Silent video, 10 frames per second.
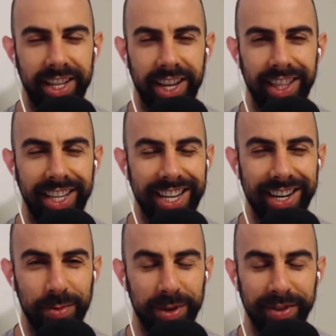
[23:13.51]
these
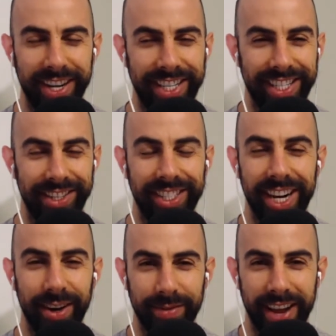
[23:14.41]
in-home devices are
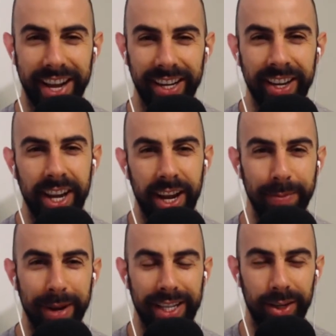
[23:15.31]
terrifying, and
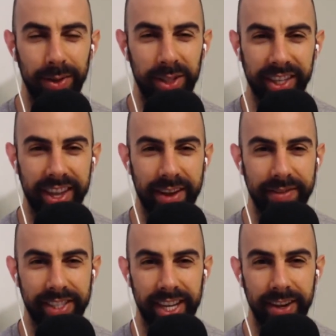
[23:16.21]
Bezos
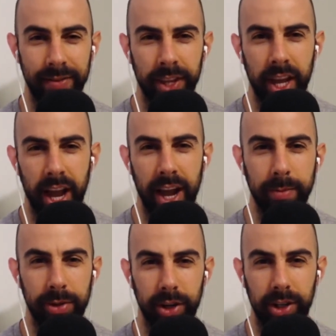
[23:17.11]
loves it. I am
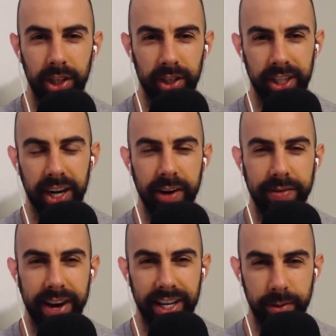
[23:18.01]
sure you're
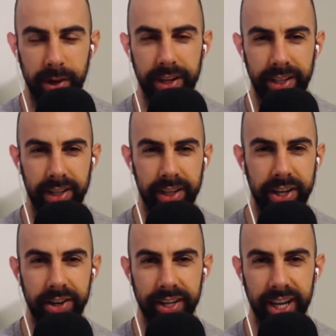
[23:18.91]
terrified as well as a
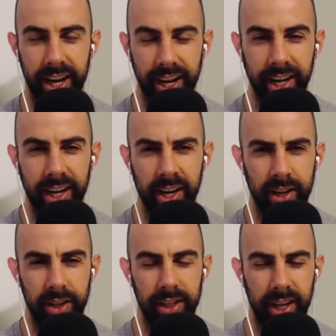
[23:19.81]
security guy,
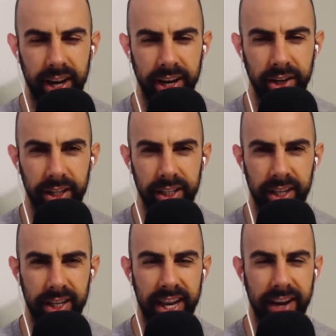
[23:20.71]
just the increased
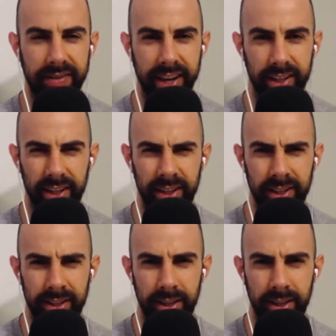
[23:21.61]
attack vectors.